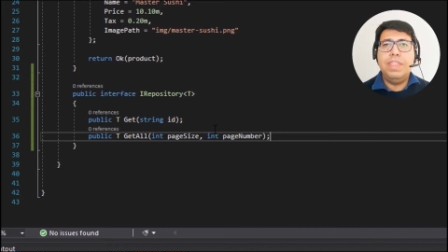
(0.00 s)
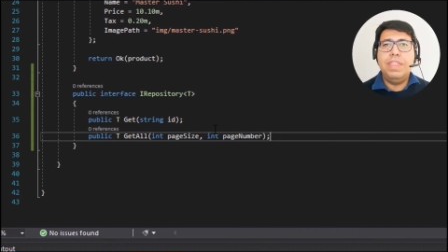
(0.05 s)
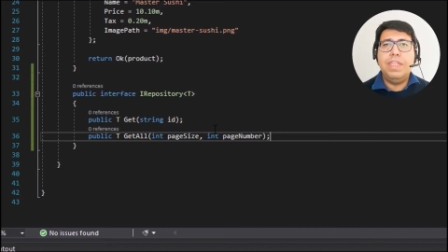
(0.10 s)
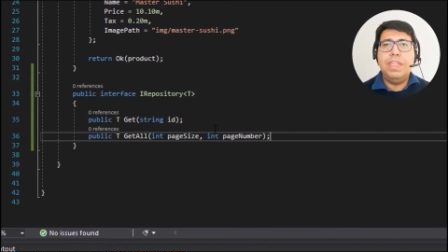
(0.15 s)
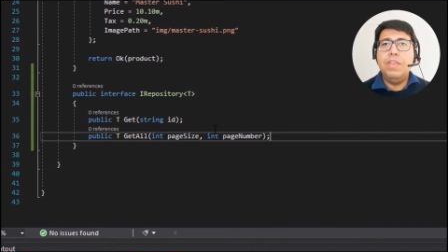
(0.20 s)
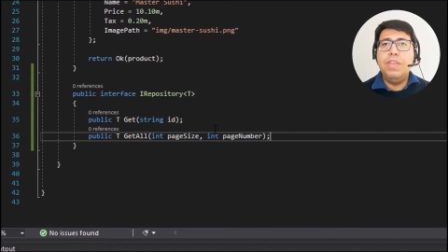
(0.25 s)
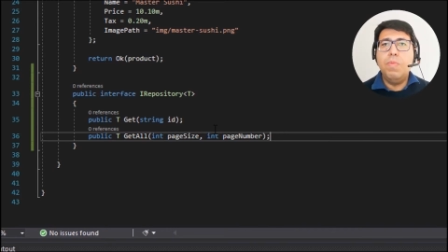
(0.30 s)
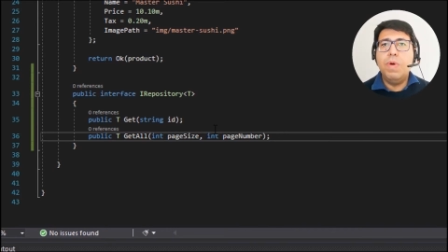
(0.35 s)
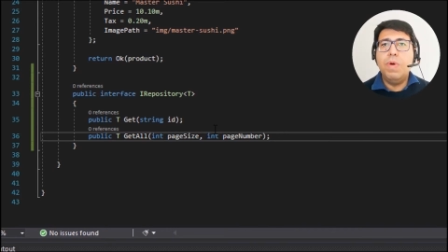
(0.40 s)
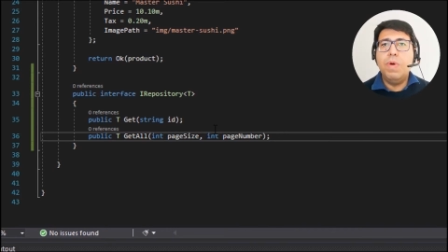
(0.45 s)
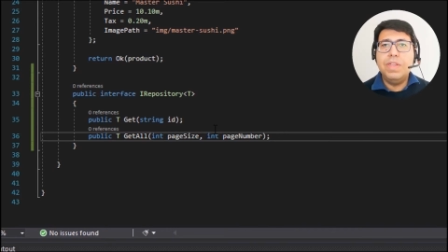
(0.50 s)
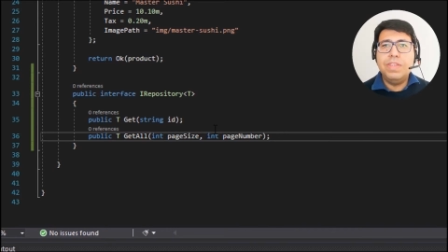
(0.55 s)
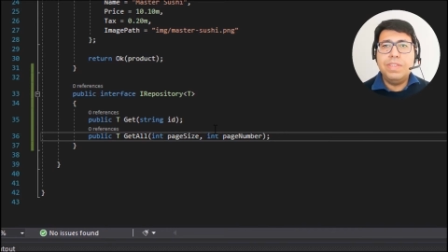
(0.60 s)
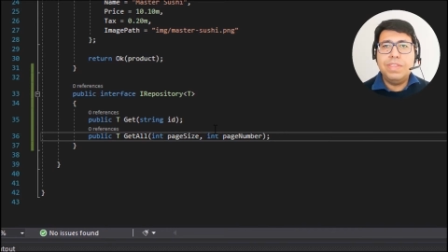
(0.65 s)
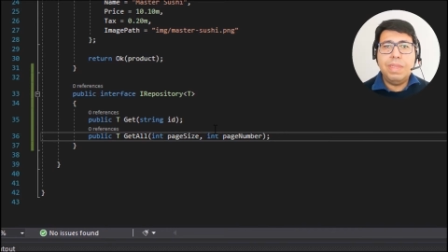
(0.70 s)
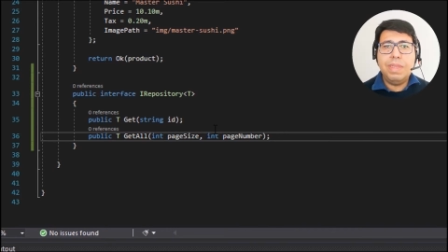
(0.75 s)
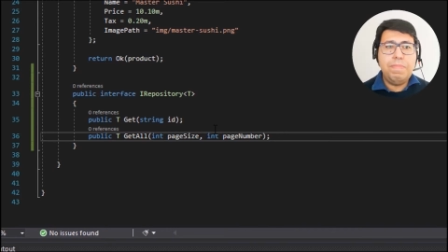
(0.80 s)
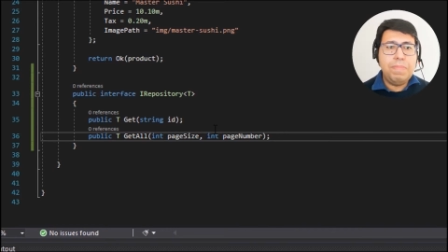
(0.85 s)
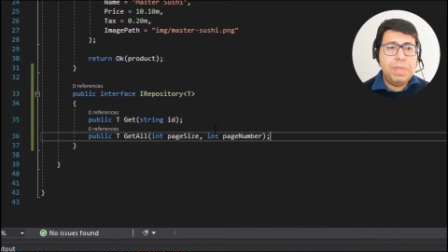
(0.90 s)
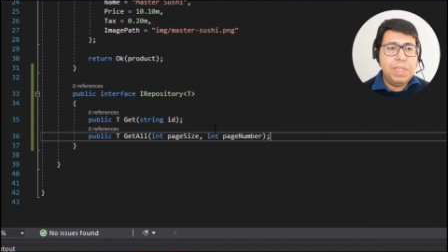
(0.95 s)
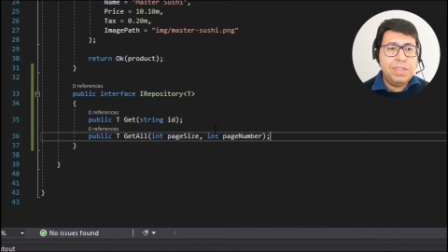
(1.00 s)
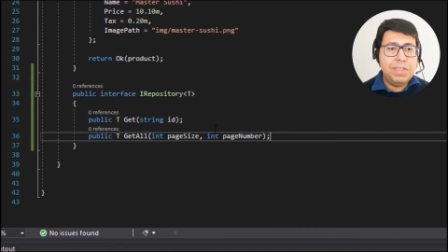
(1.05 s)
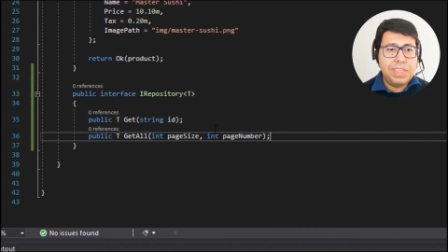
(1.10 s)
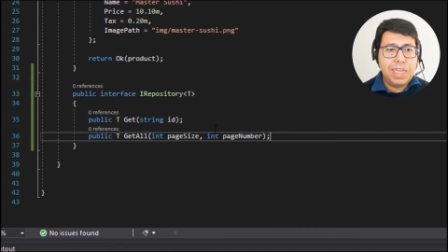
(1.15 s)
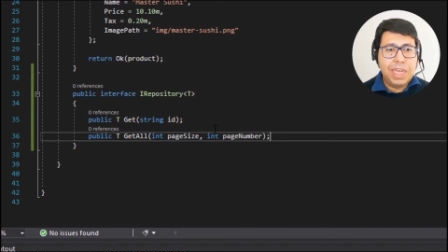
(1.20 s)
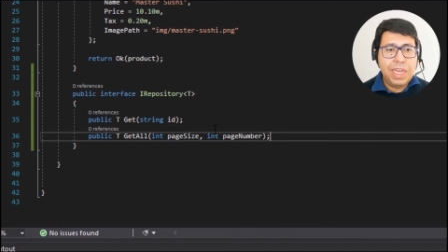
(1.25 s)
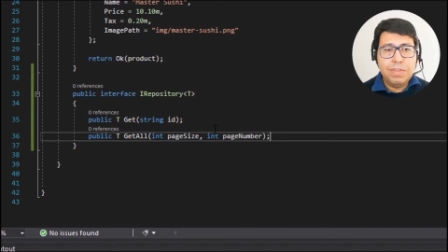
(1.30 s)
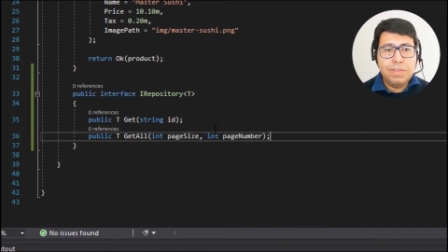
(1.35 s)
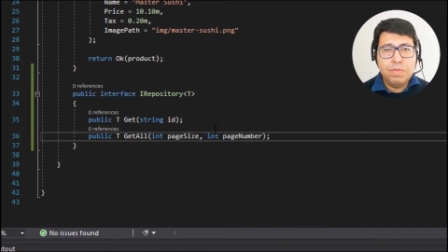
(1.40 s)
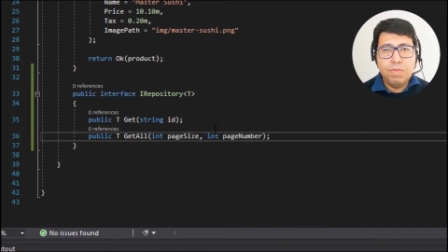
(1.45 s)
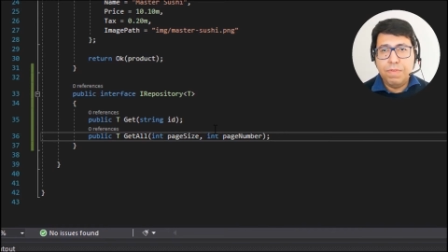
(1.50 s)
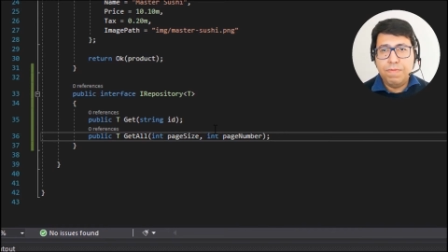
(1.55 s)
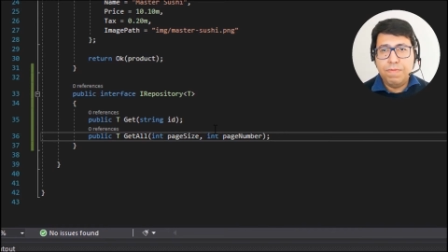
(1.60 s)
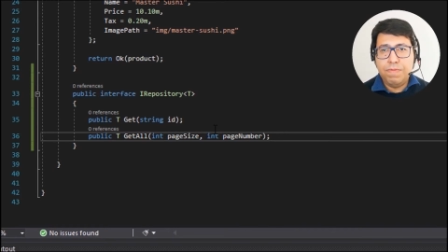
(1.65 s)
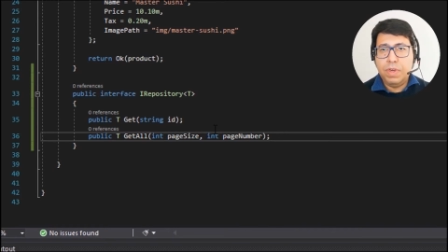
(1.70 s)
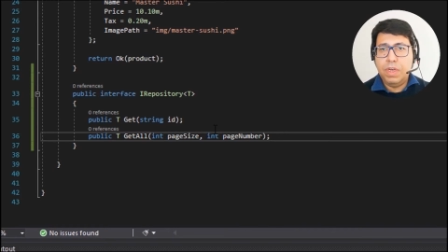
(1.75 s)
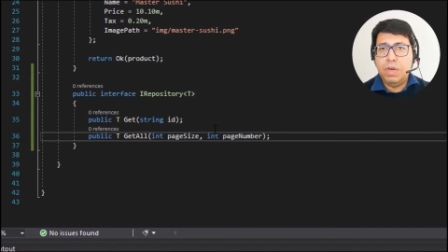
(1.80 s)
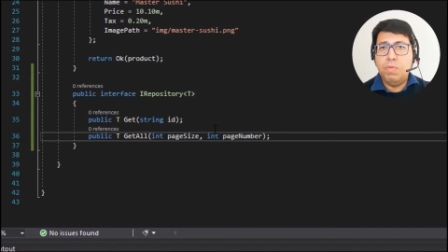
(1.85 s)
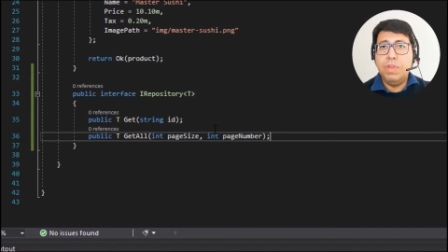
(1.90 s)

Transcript: that he wants a page size with uh,